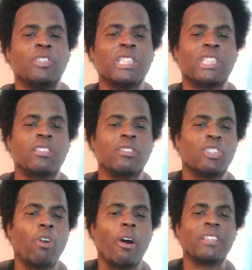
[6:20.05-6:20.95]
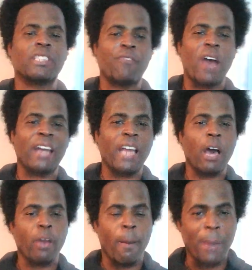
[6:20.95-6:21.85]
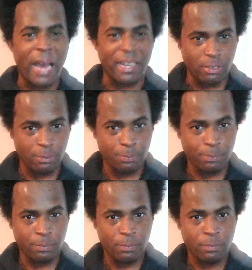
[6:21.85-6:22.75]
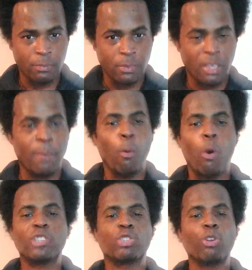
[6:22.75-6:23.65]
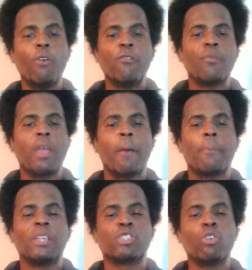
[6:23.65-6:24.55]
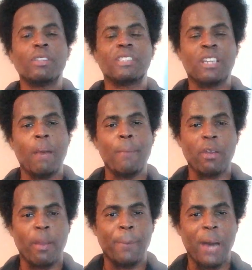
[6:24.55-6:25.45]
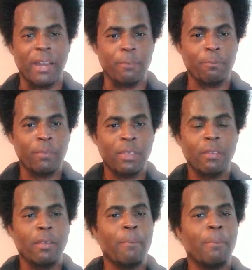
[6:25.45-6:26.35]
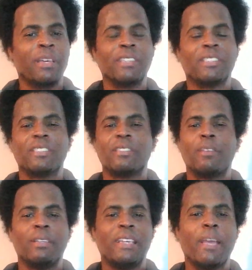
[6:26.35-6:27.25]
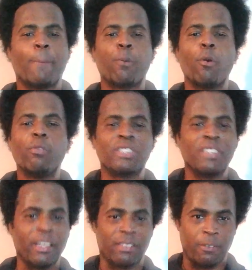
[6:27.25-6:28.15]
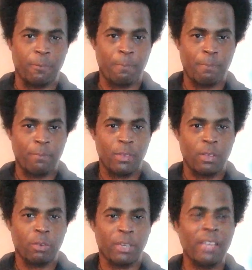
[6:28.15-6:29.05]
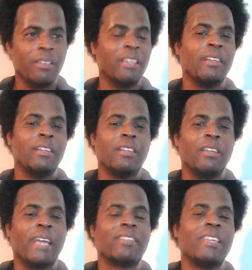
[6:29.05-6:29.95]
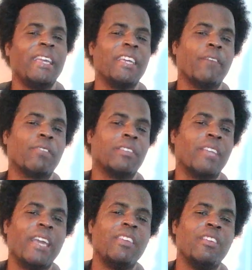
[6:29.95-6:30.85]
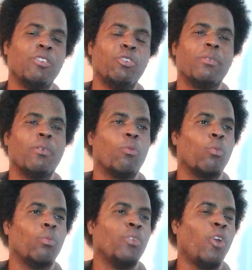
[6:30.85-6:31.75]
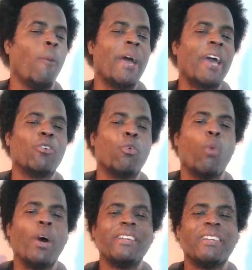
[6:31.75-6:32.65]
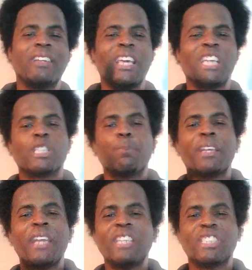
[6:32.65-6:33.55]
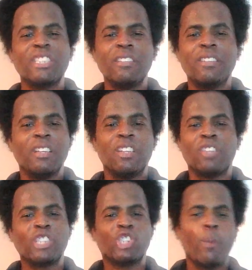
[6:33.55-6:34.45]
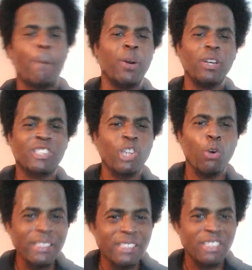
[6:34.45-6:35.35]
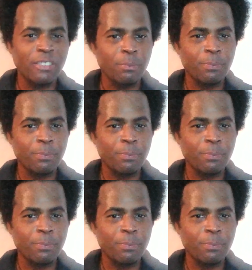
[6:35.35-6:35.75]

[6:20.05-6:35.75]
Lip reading: just starting to find out about it. And more truth is going to come out about it. Because it proves nothing. Okay? At the end of the day, no matter what explanation that you put to it,